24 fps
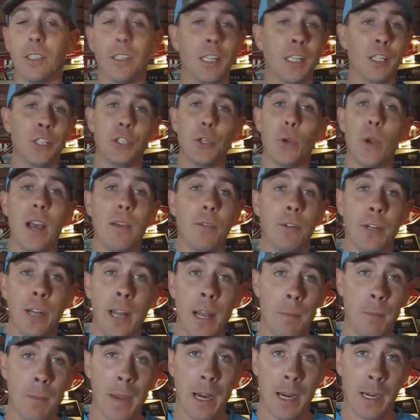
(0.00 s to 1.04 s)
is you have a
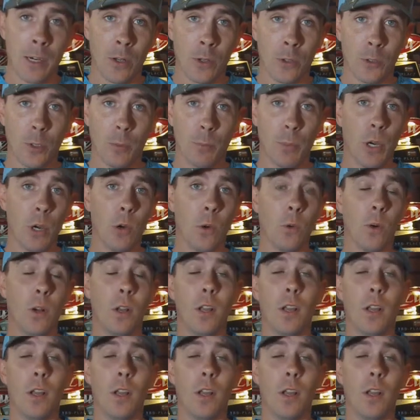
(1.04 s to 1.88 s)
net man on your boat.